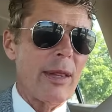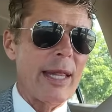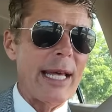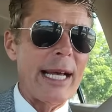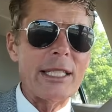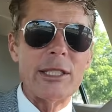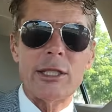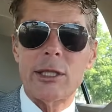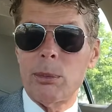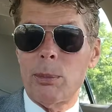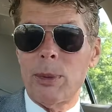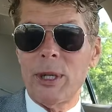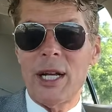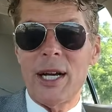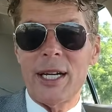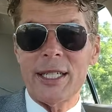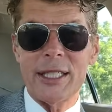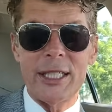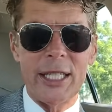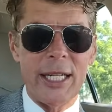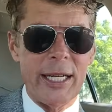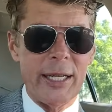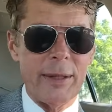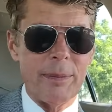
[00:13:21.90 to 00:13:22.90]
That's the
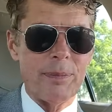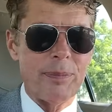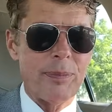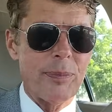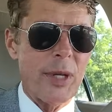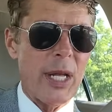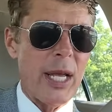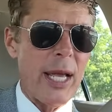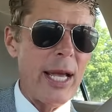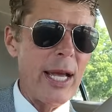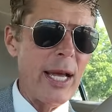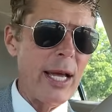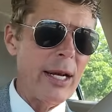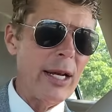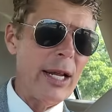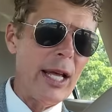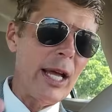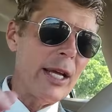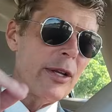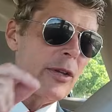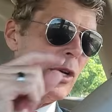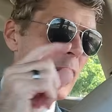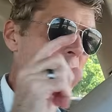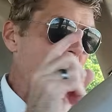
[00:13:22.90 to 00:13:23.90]
blockchain." And
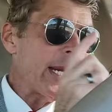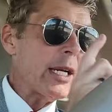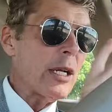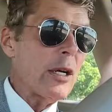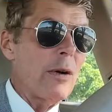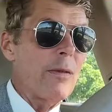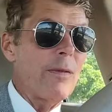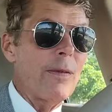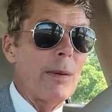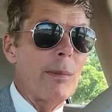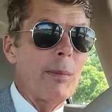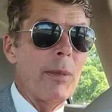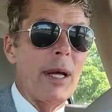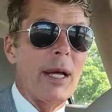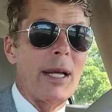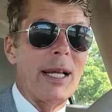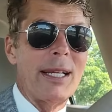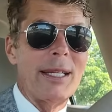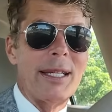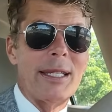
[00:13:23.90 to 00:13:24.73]
you got to go from uh,